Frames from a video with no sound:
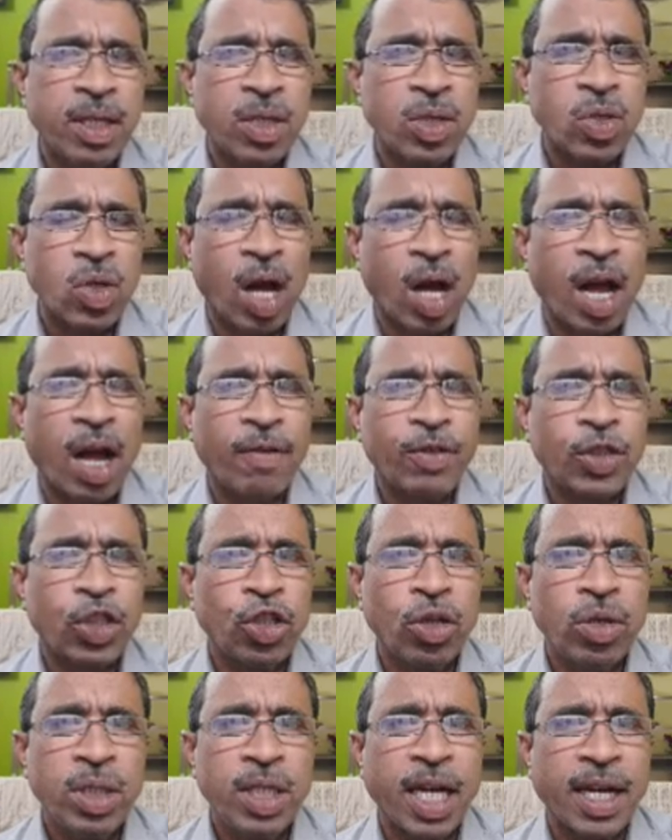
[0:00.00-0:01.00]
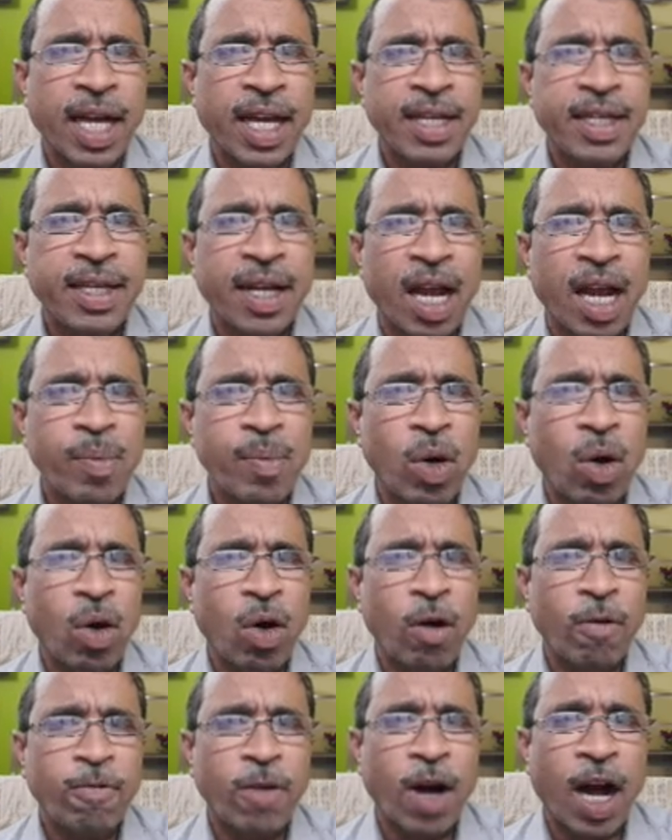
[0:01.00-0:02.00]
So I have shown the diagram
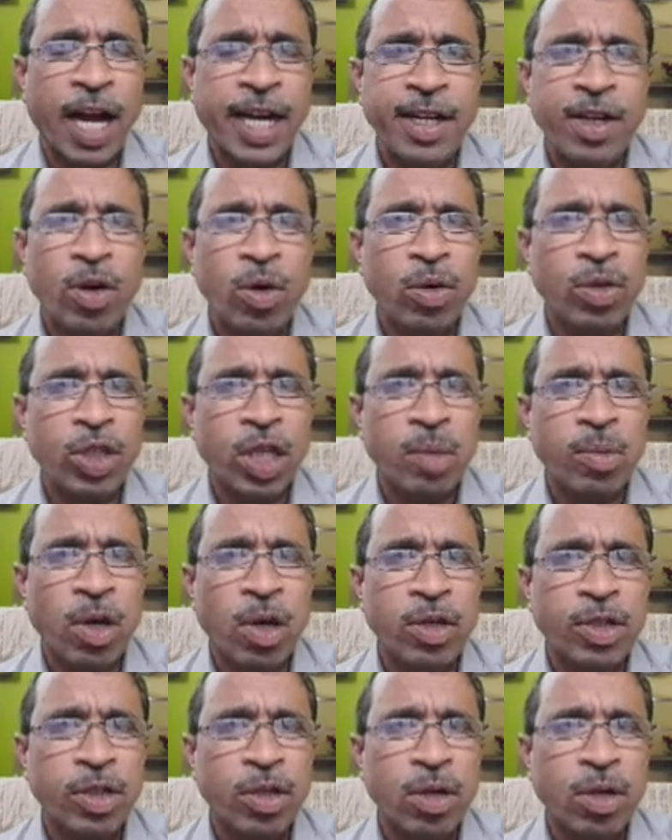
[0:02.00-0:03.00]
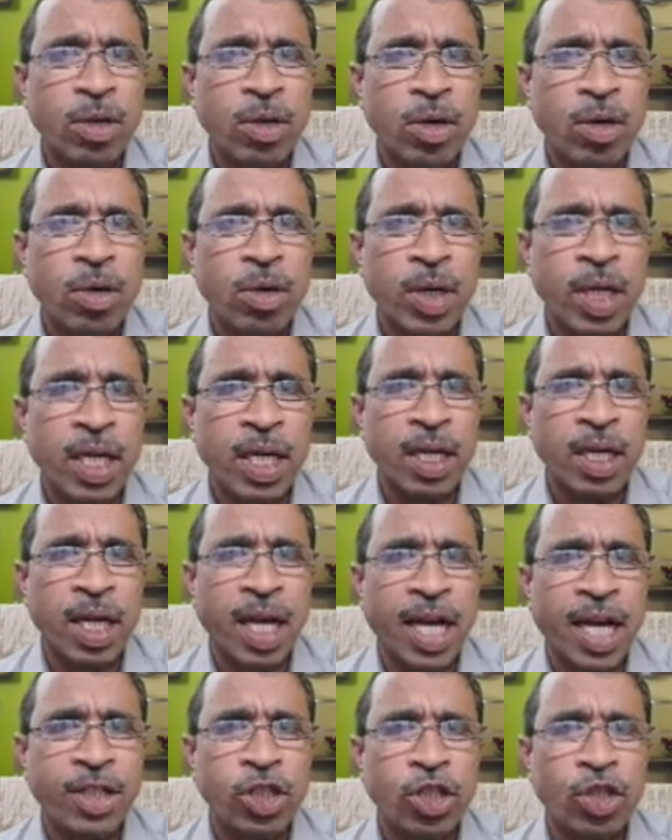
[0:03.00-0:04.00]
of hydrogen molecule chlorine
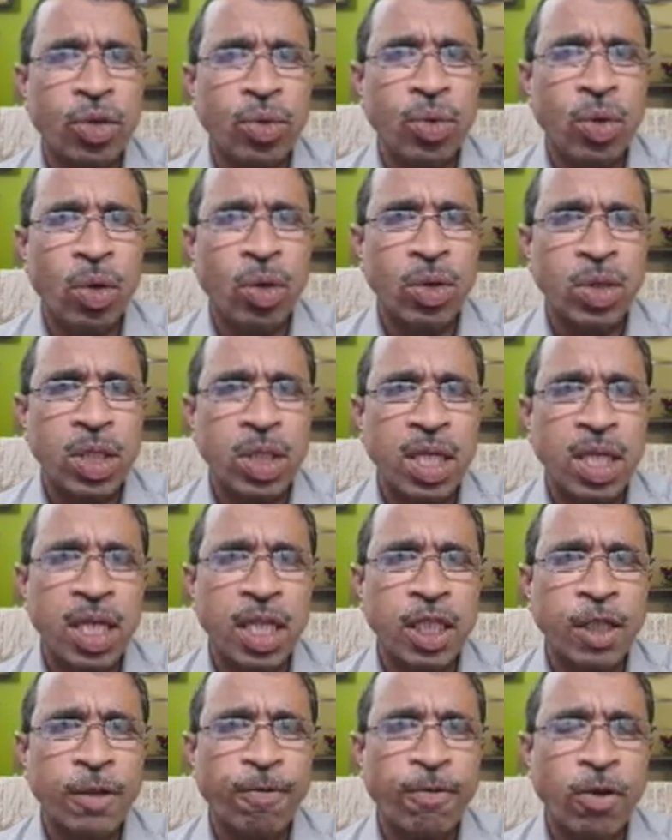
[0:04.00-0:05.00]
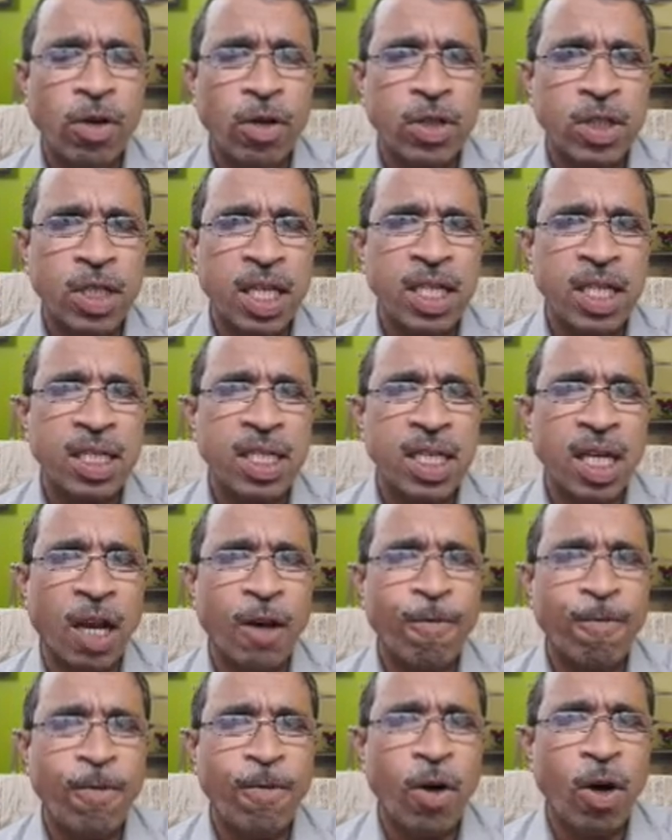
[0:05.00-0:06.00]
H2OCH4
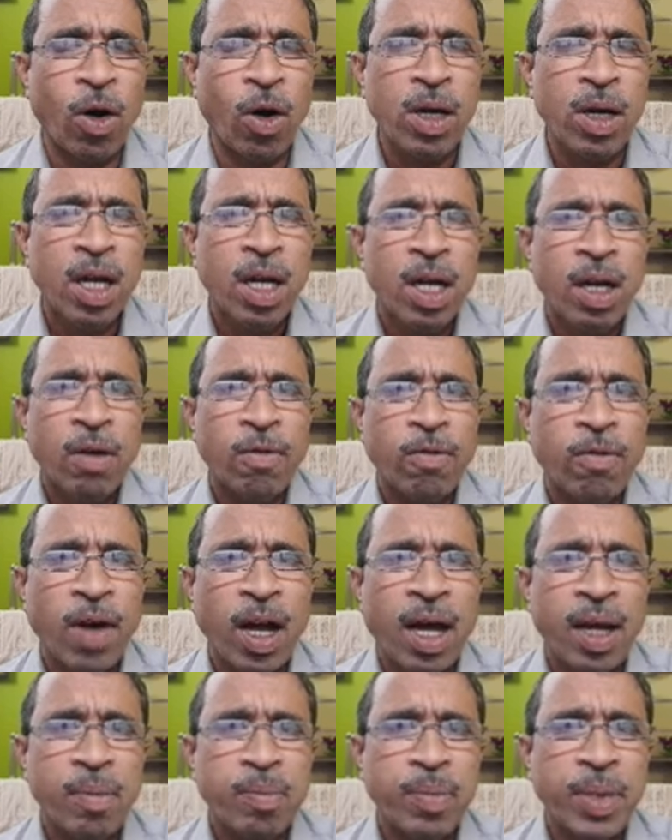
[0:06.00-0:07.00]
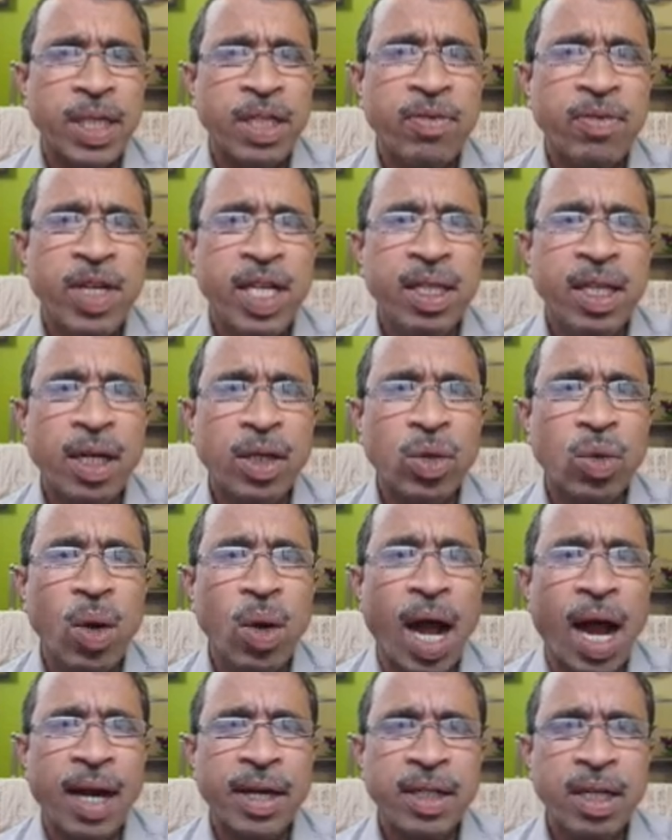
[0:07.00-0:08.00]
CCl4 where between the
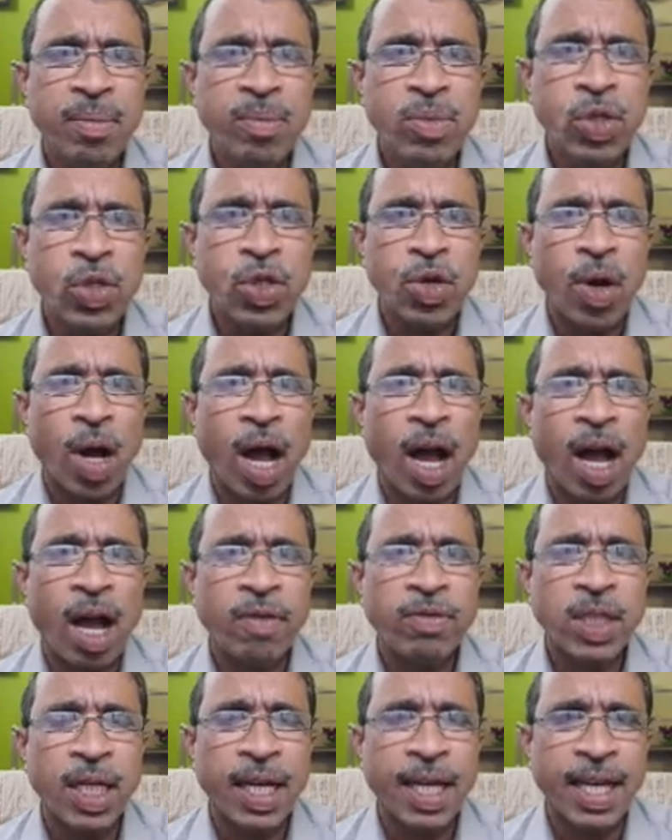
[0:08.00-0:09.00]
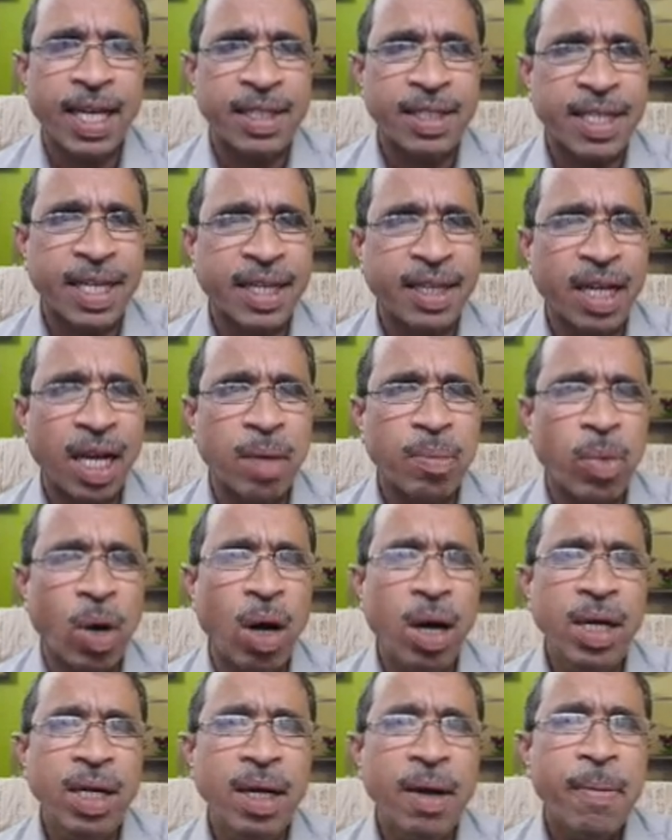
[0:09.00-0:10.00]
two atoms you have a single
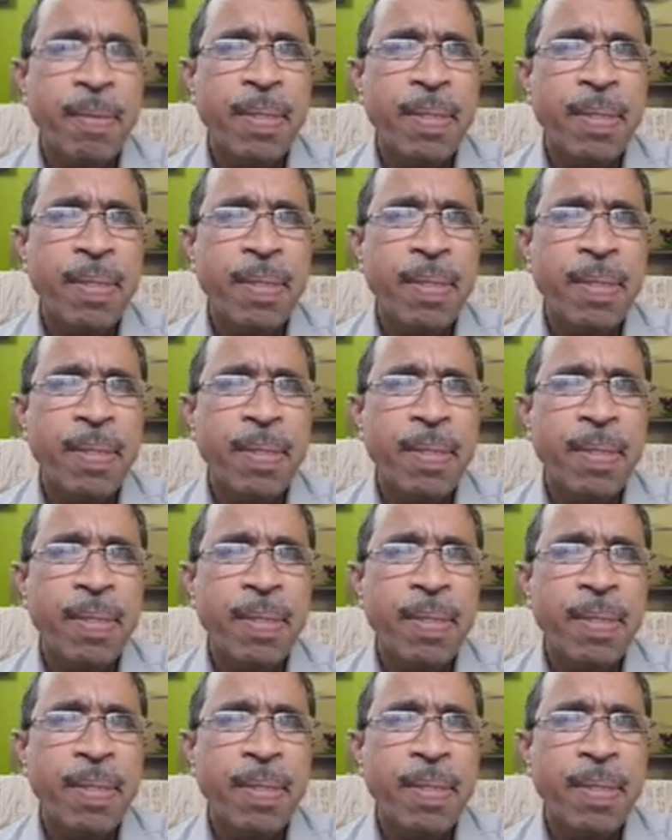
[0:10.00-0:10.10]
bond.